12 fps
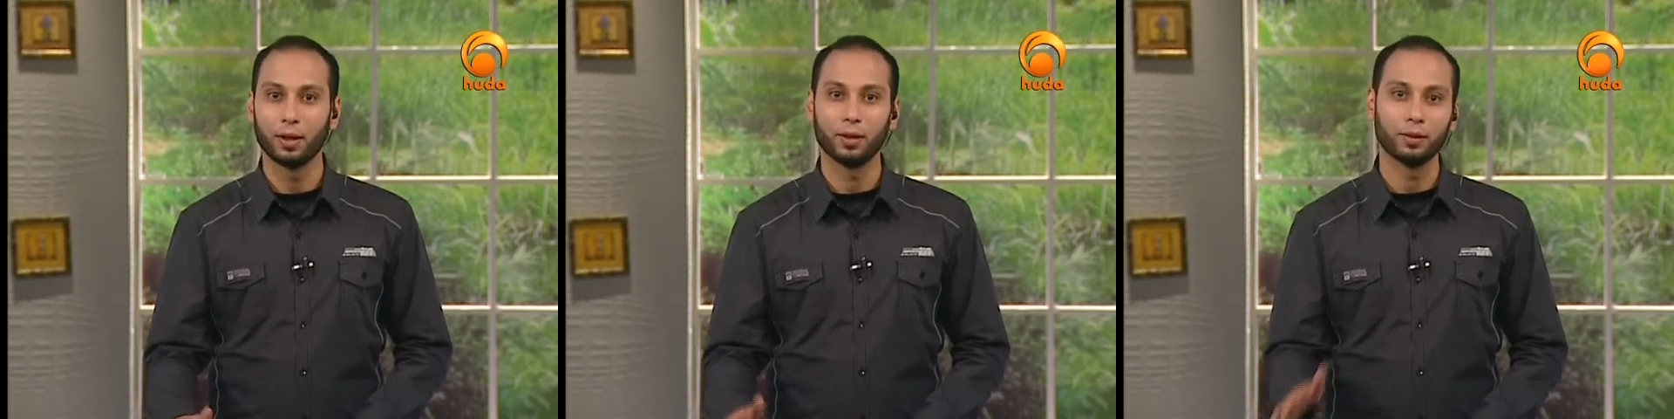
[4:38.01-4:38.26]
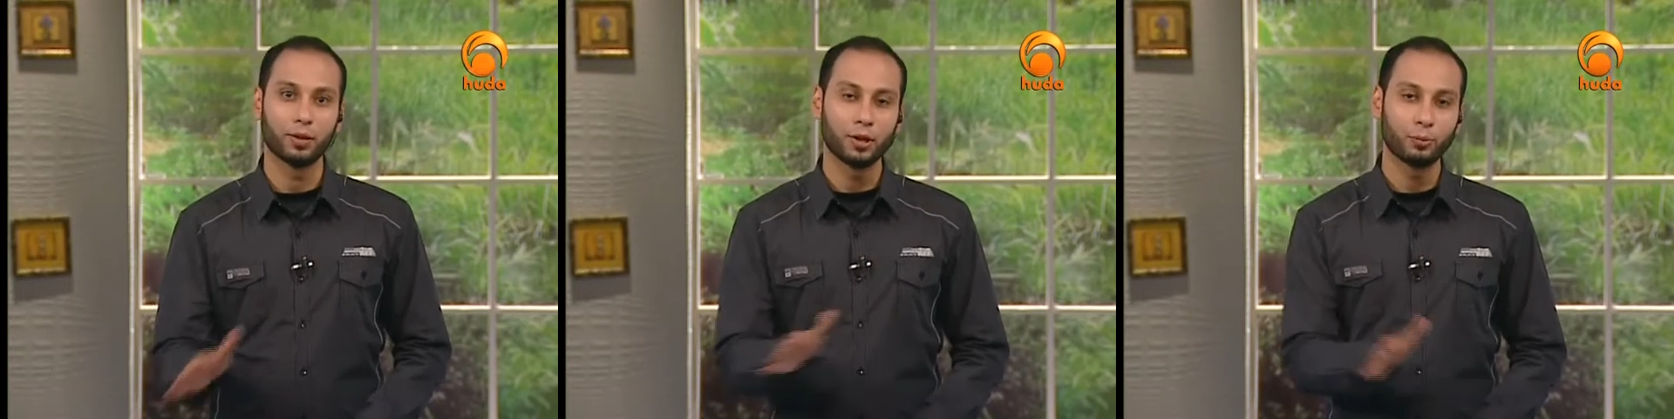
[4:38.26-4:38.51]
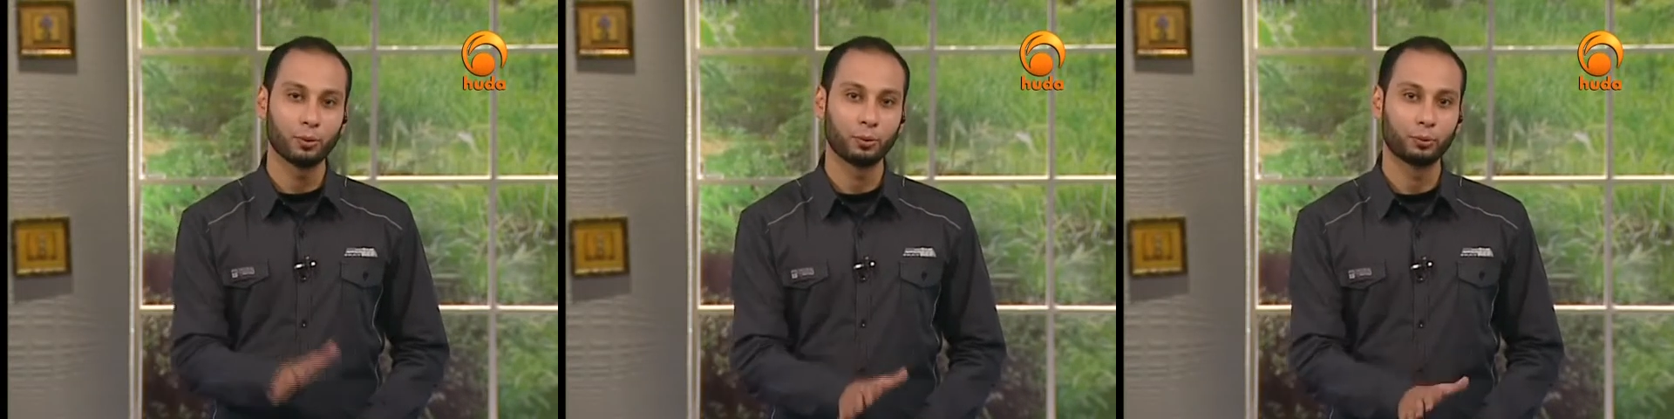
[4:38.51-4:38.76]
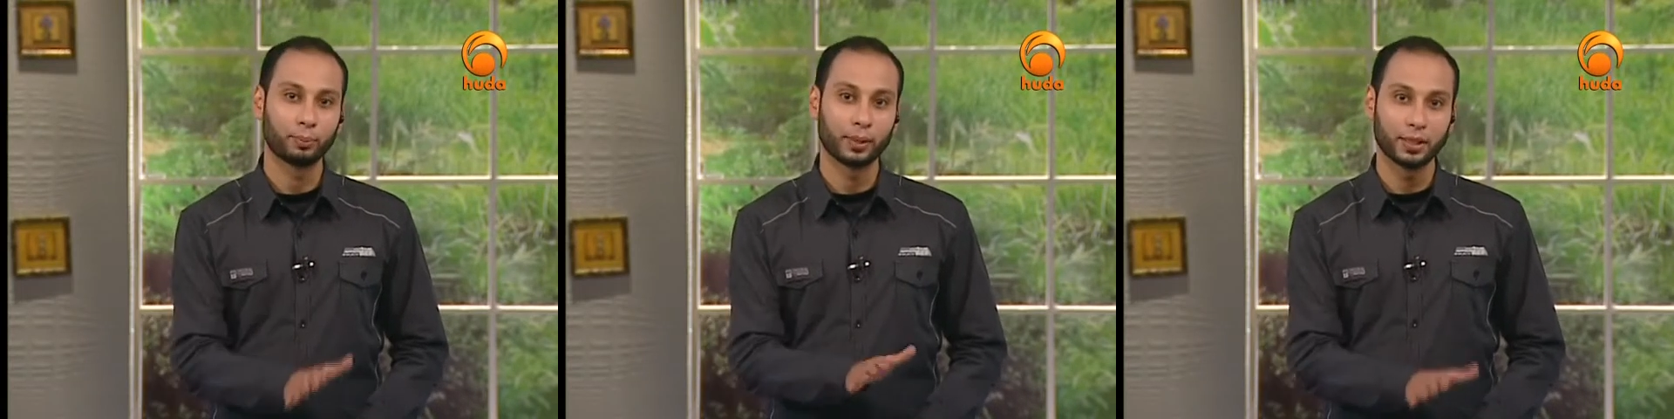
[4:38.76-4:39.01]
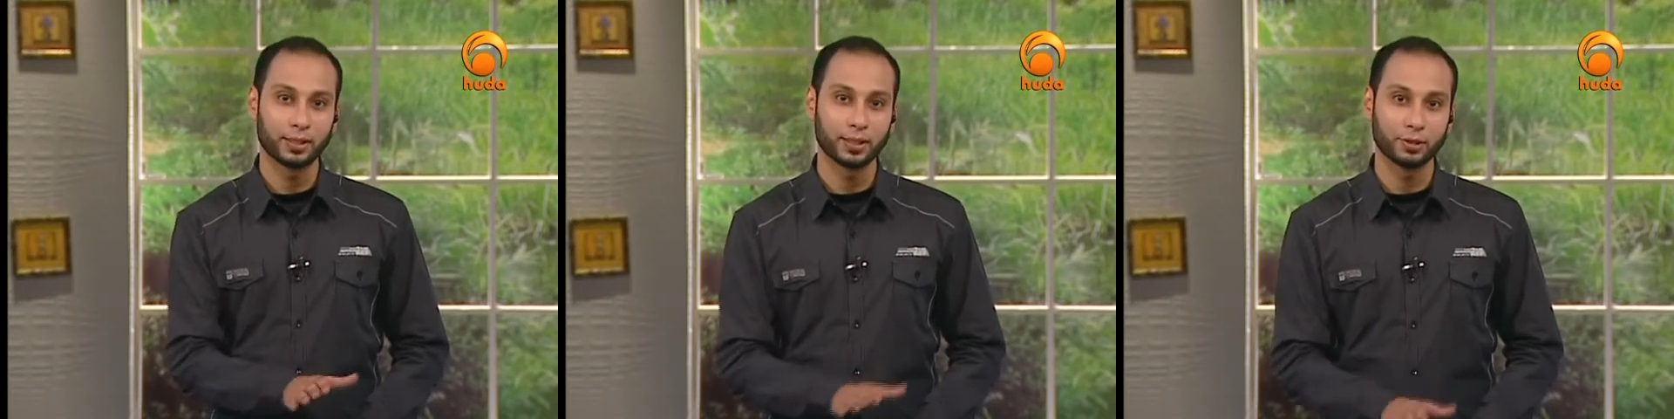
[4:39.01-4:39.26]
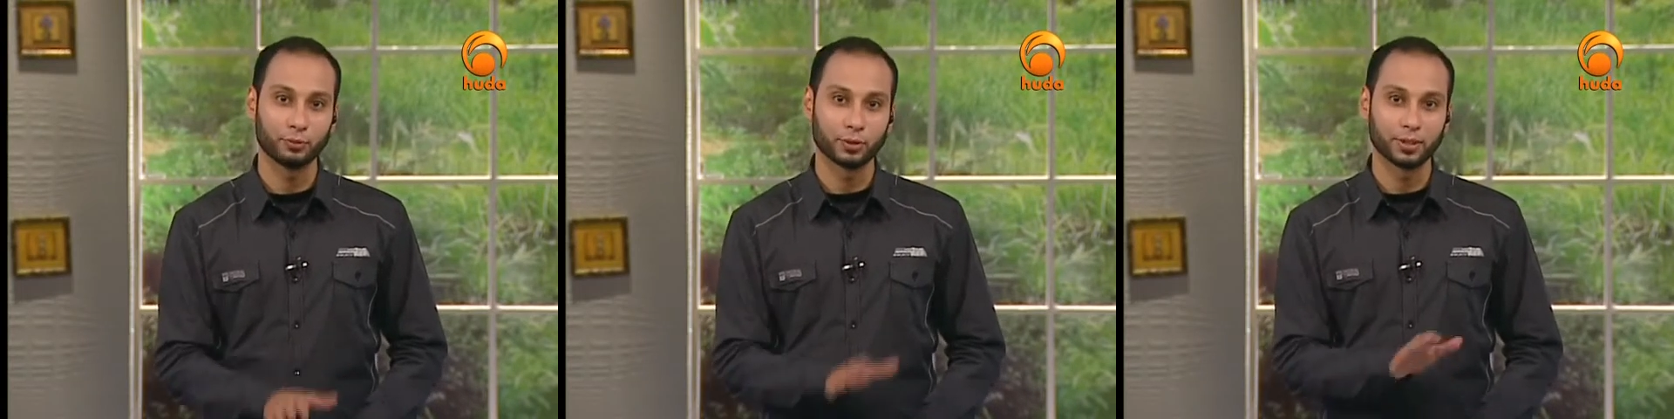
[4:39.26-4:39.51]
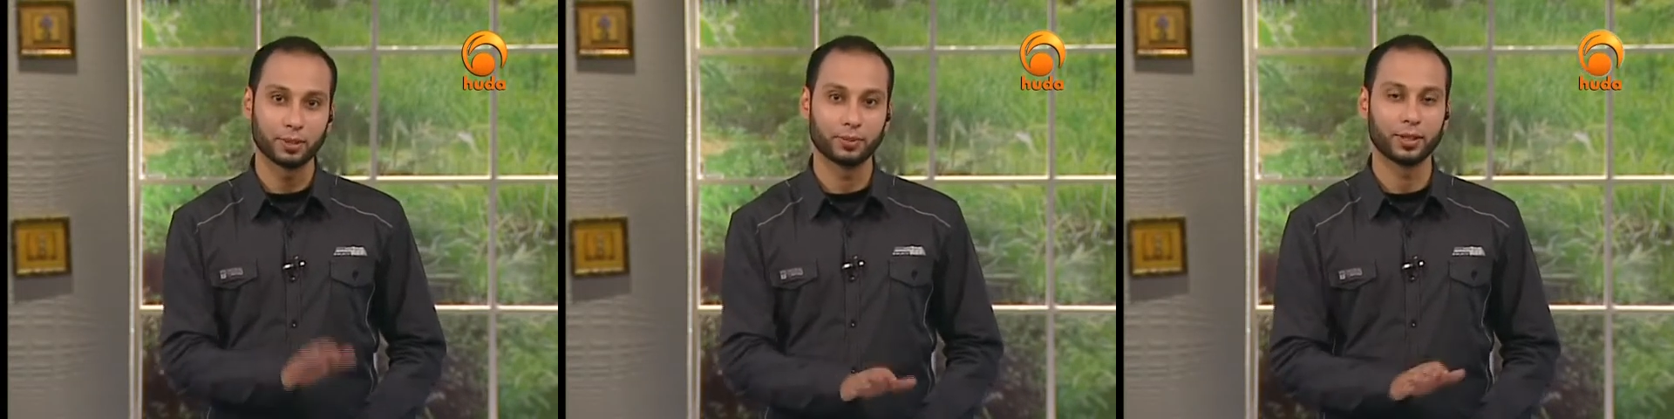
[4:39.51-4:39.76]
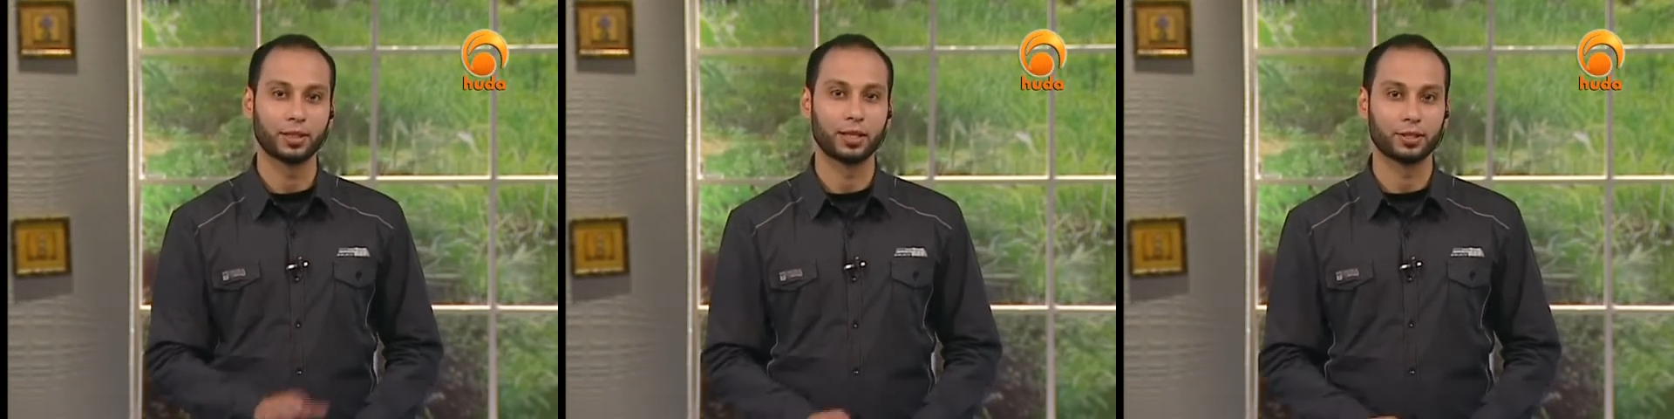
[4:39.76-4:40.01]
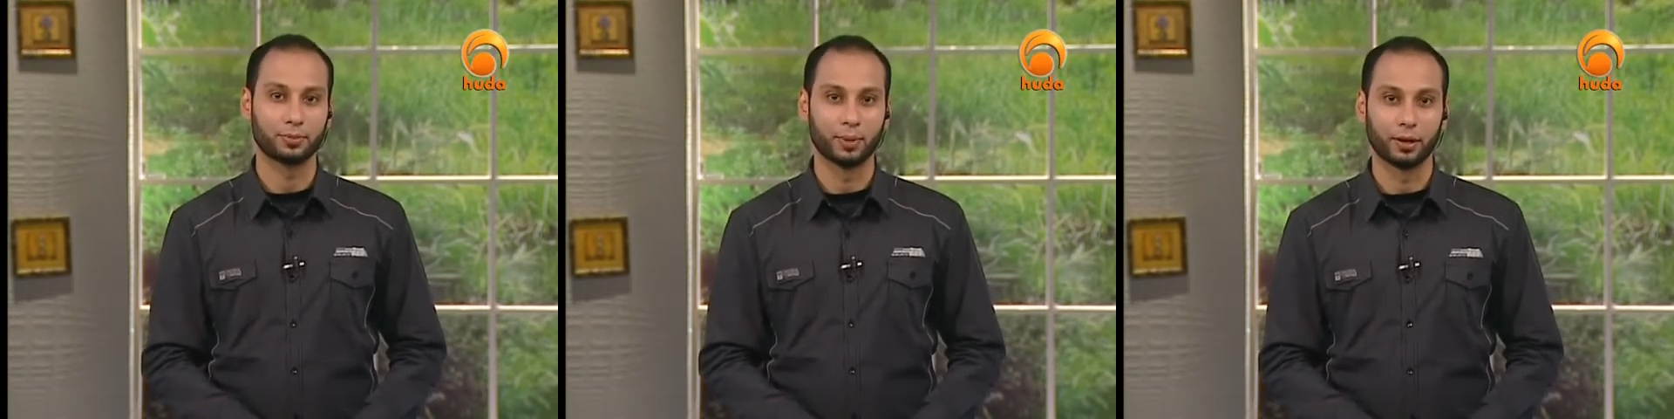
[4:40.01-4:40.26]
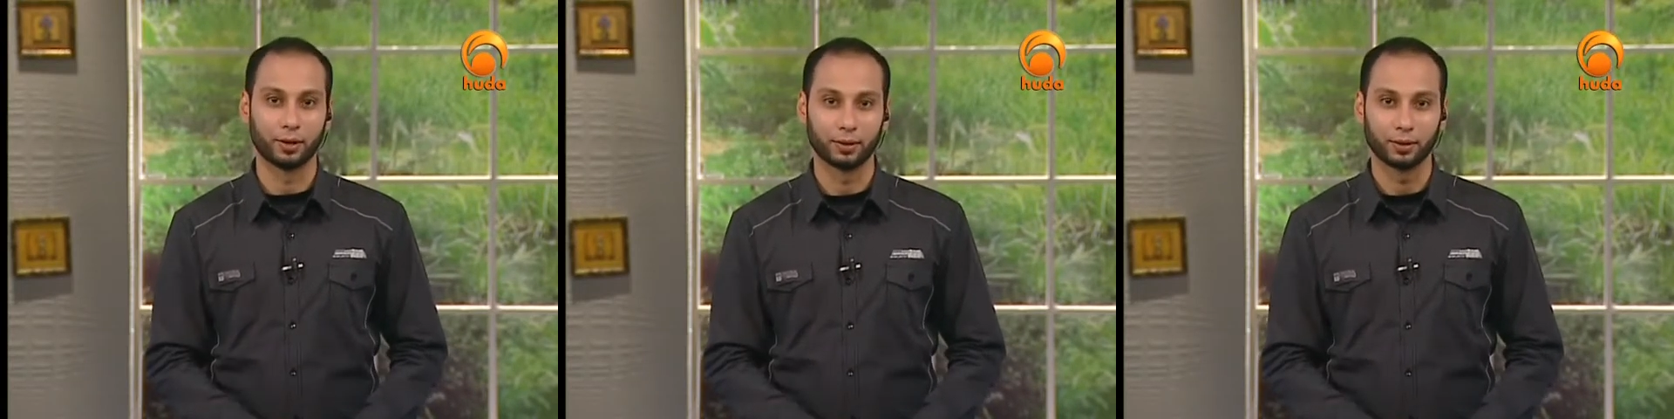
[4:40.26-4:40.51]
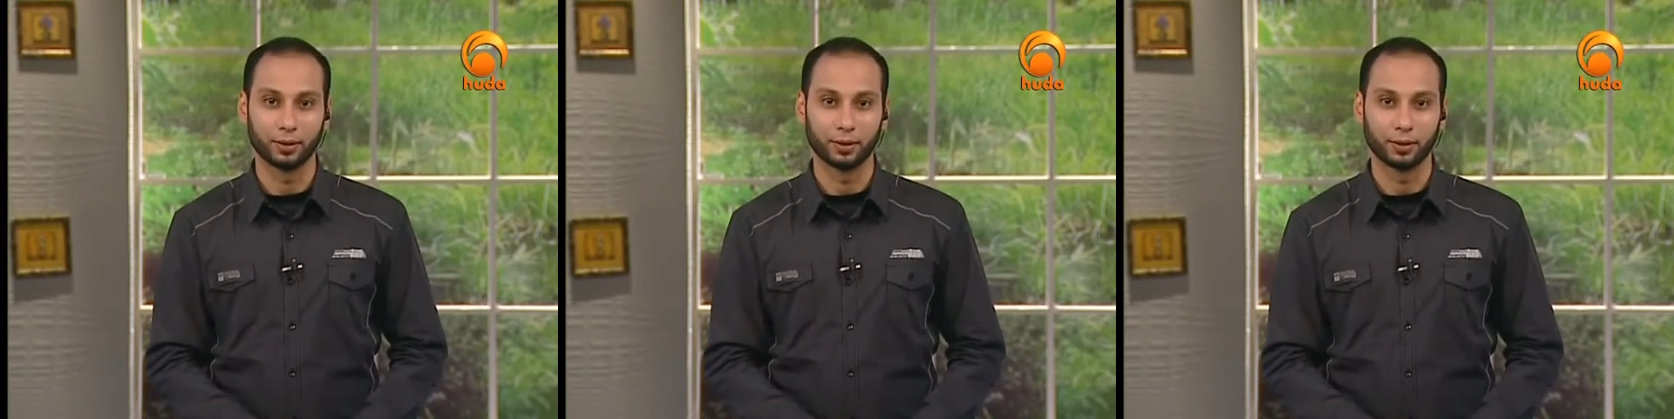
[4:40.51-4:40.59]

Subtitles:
Allah will replace it with something that is better.